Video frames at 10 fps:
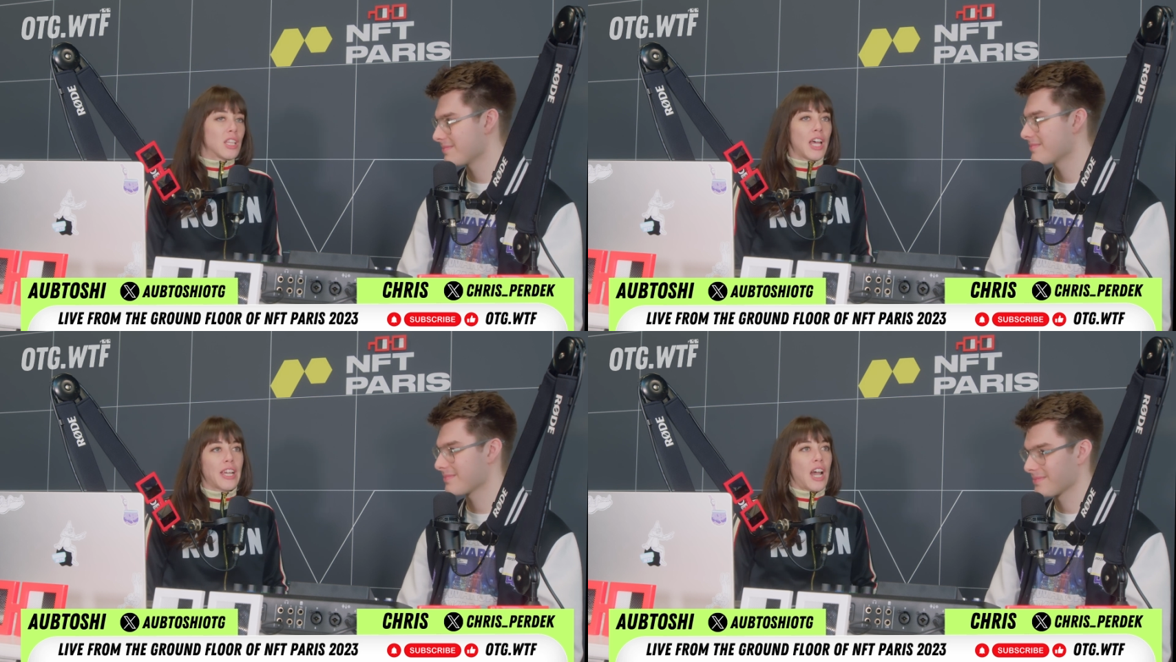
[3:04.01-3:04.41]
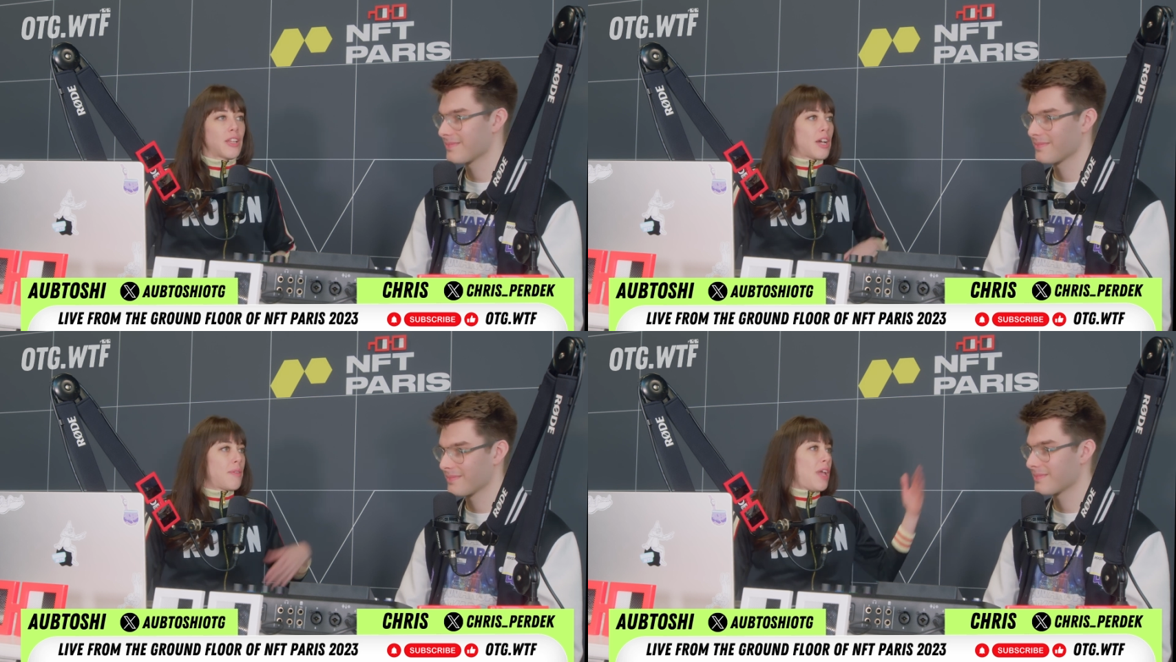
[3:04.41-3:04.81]
Speaker 1: Like
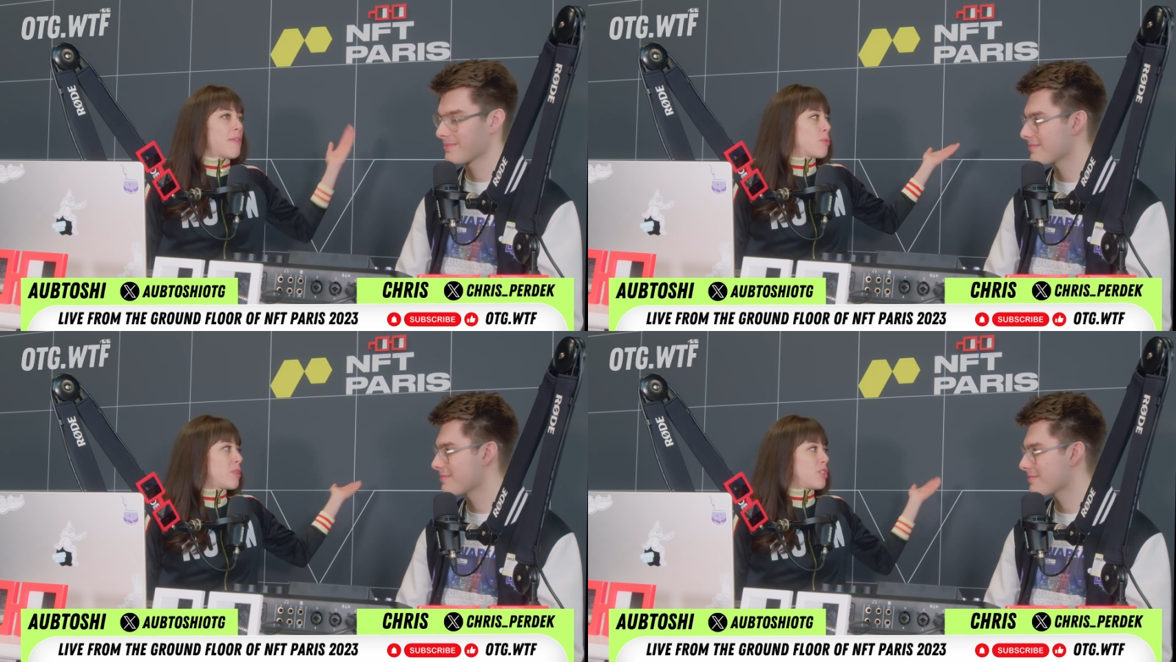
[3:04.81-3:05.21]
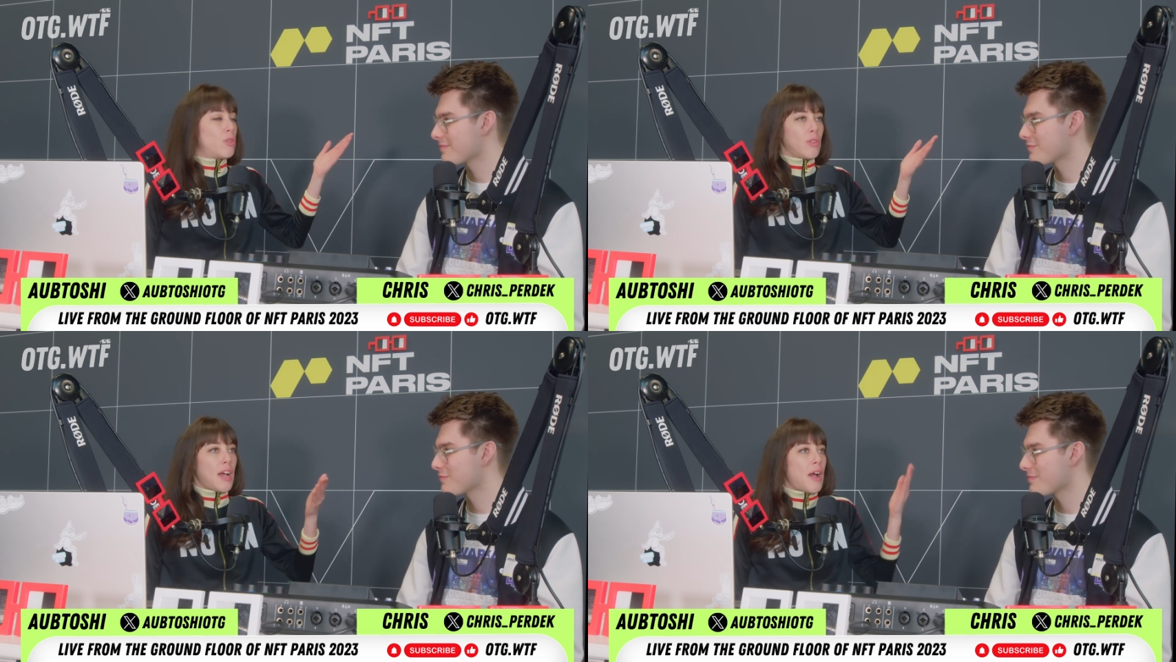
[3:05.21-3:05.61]

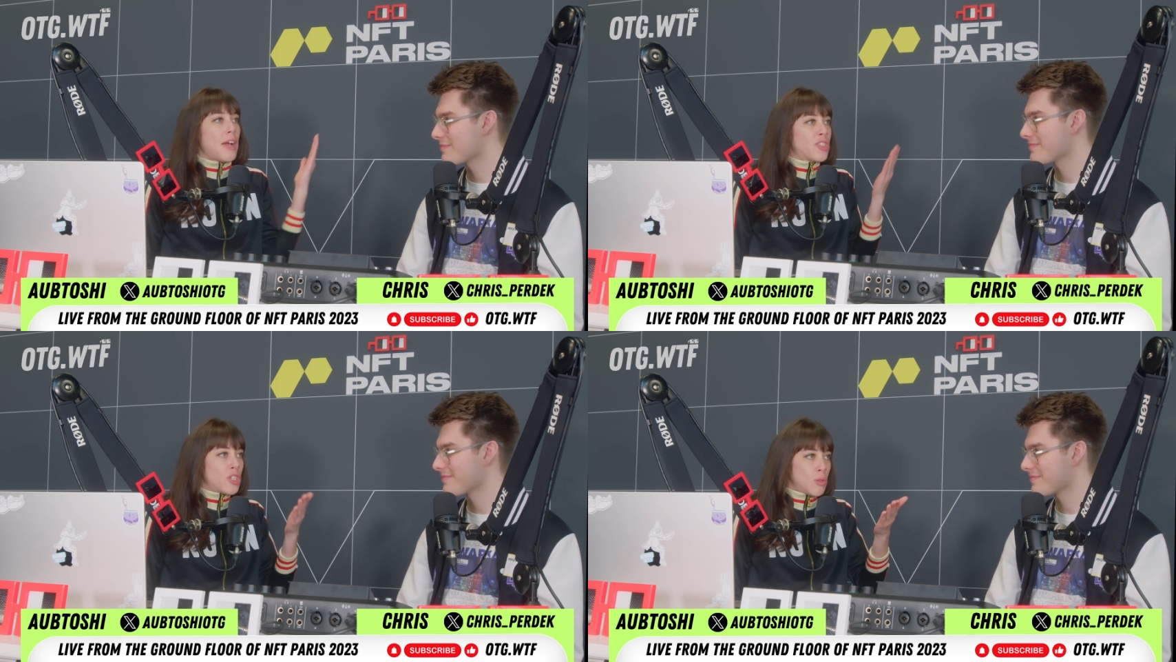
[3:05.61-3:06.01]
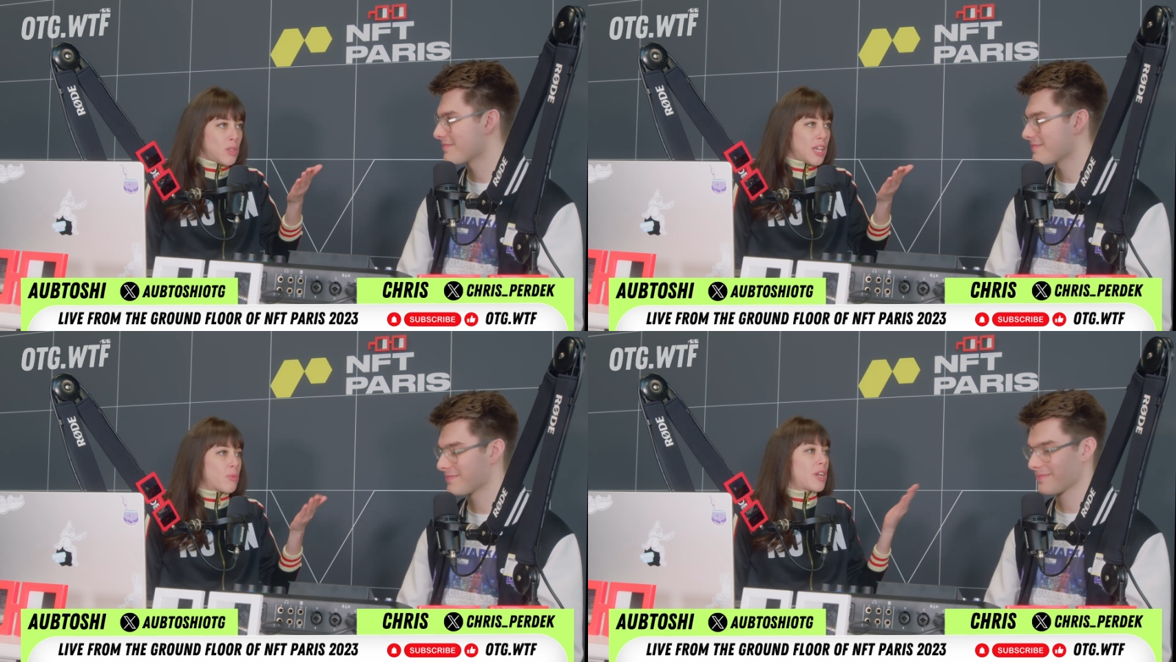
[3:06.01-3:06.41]
I see you
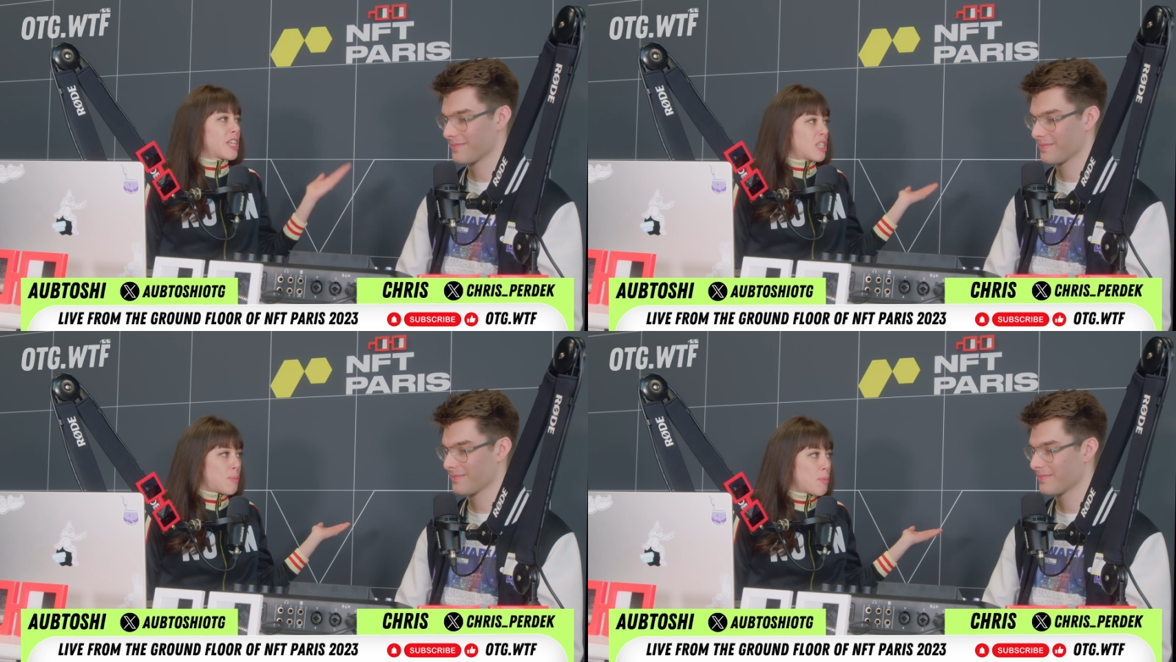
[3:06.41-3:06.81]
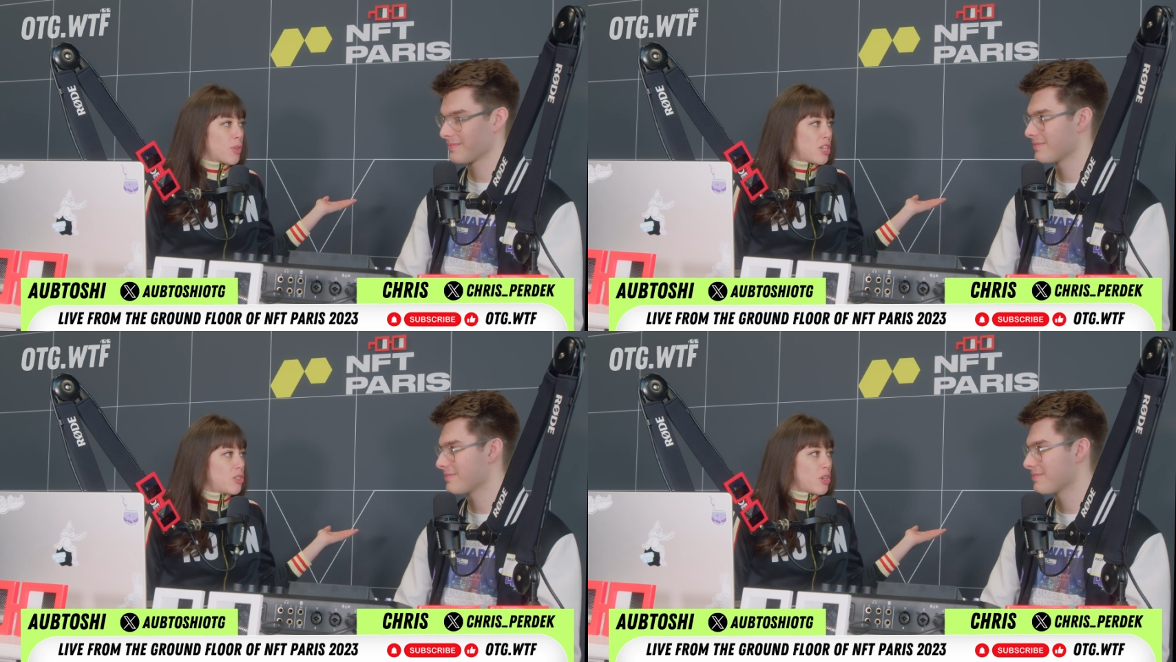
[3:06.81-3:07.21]
like running into
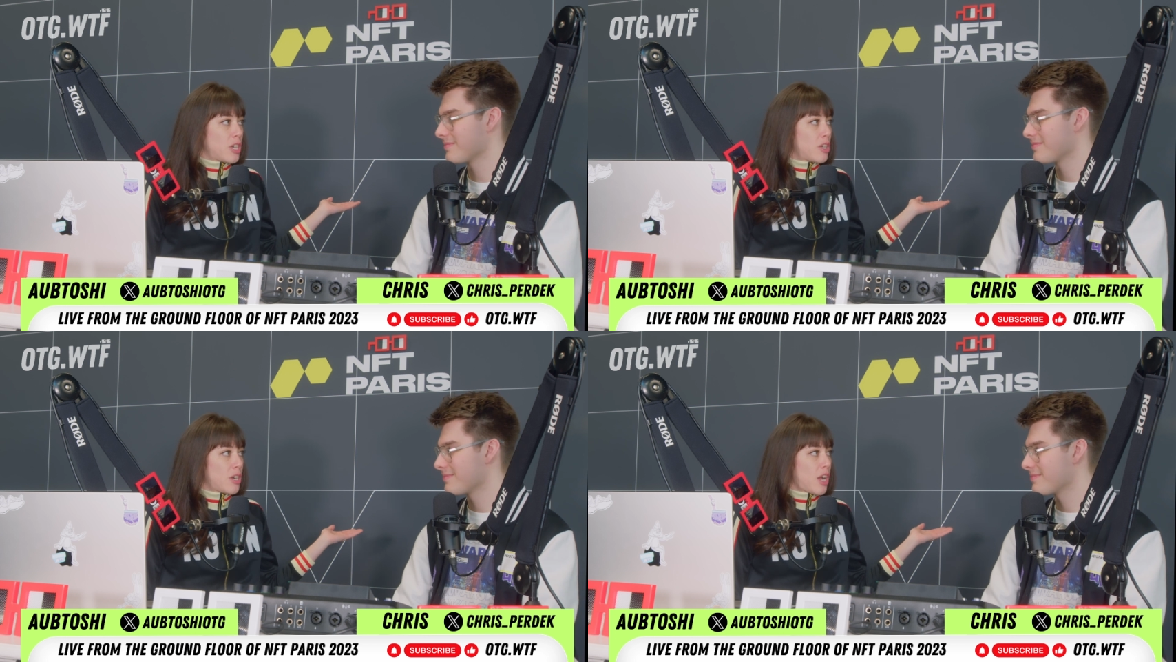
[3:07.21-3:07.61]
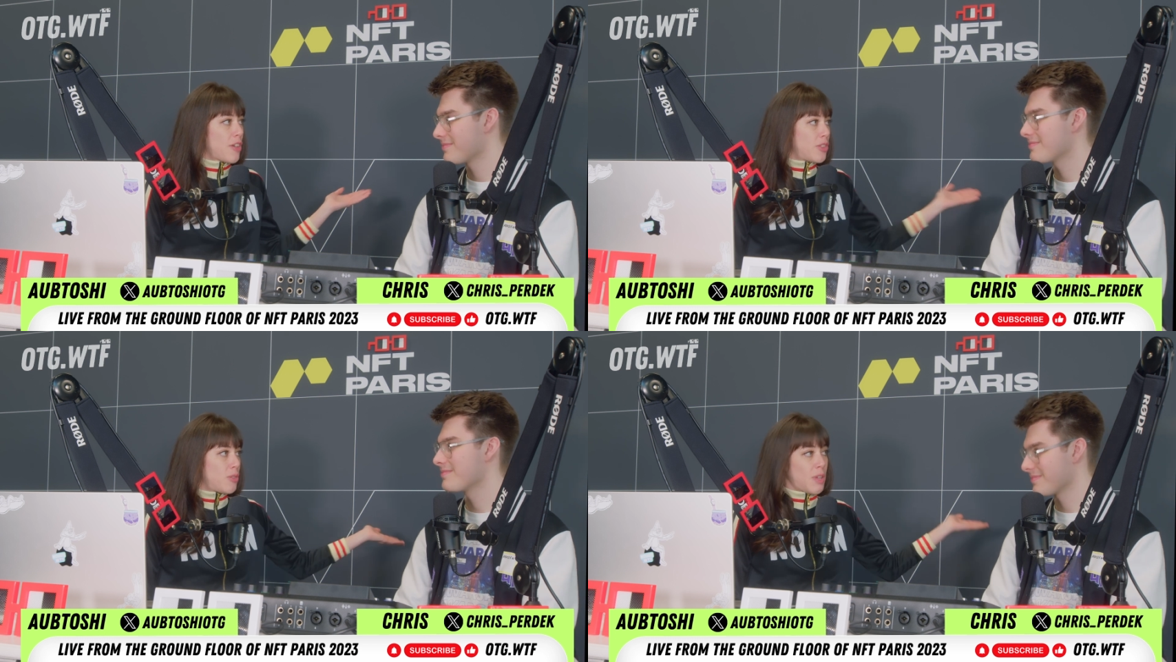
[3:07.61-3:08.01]
people that you know here
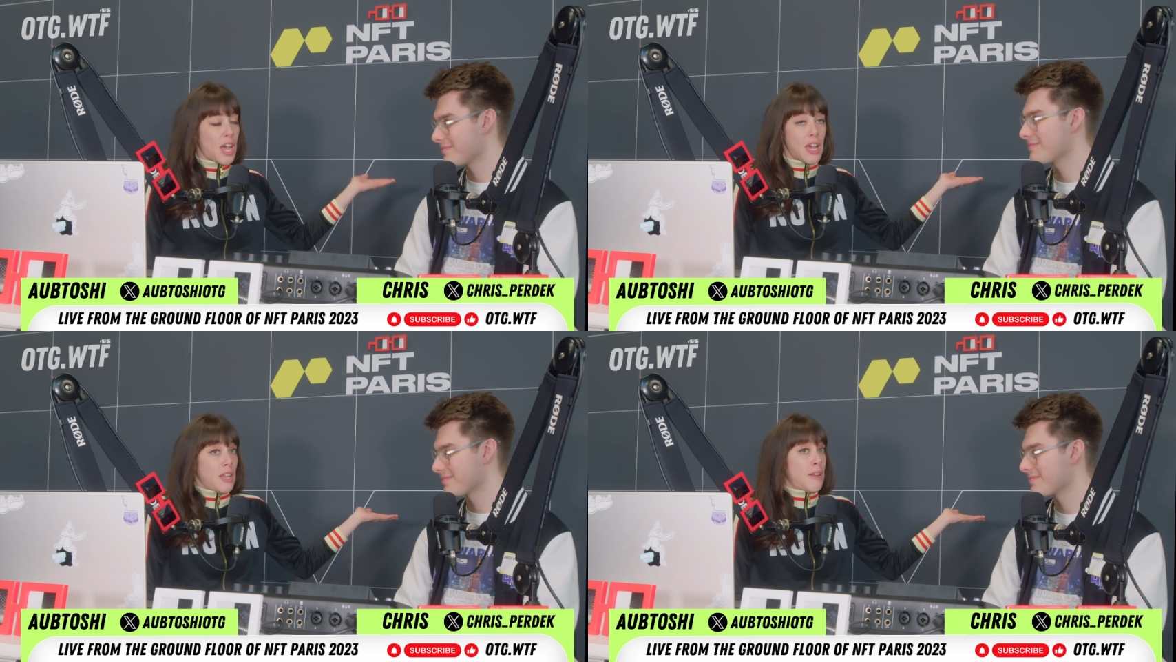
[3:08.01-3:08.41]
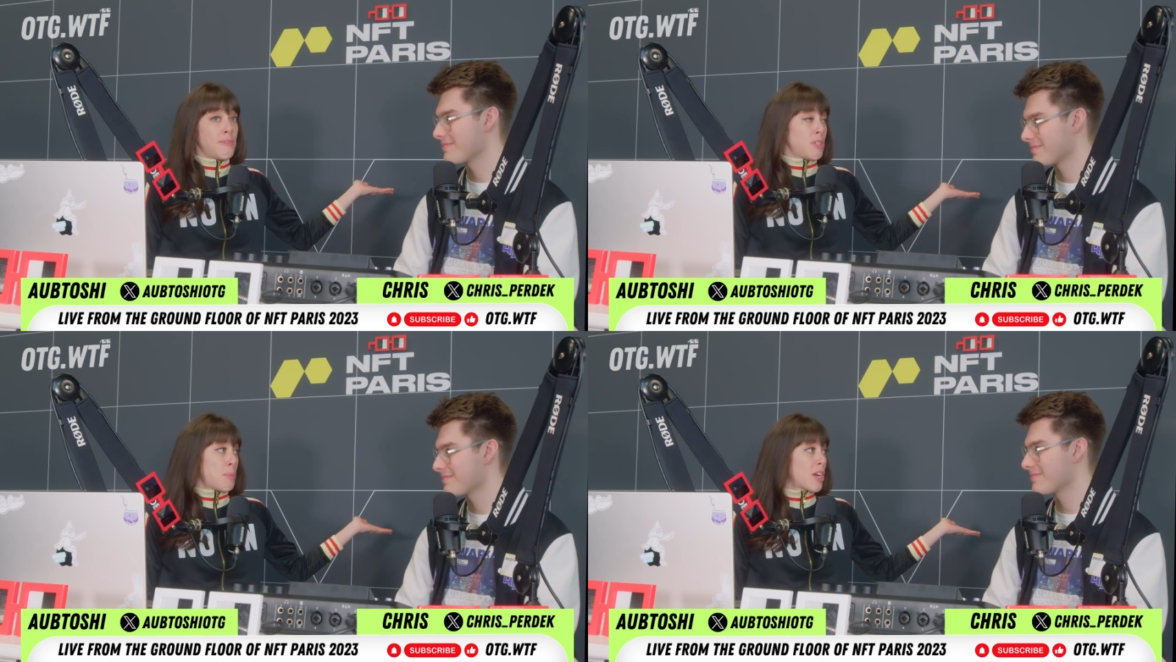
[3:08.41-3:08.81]
at
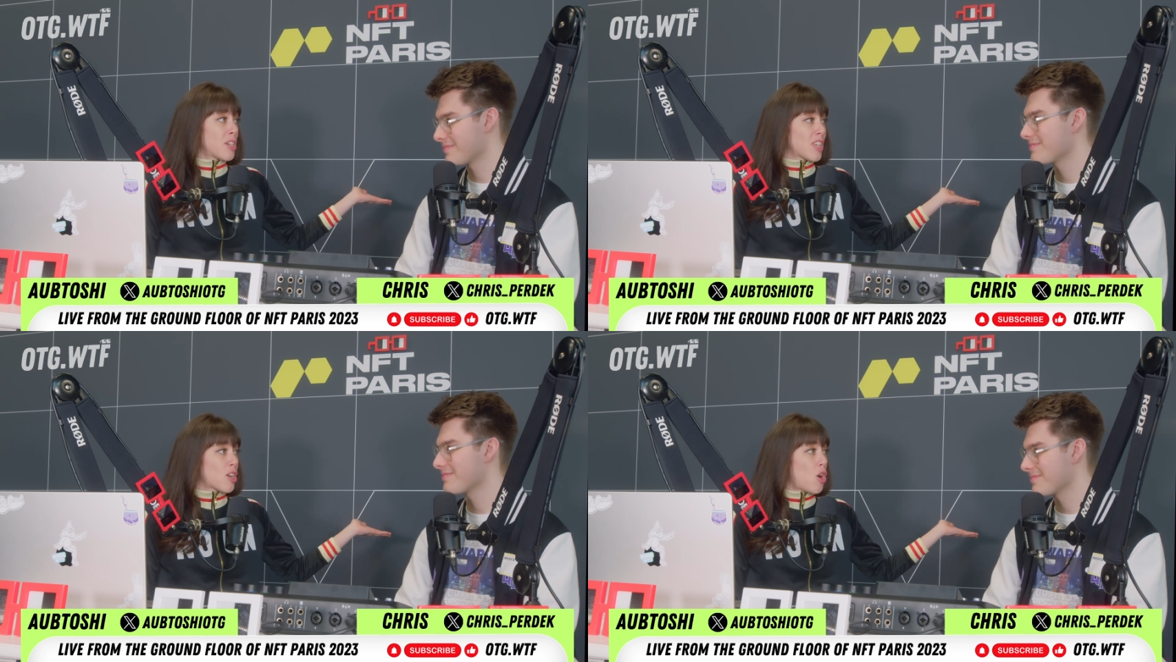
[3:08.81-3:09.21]
NFT Paris like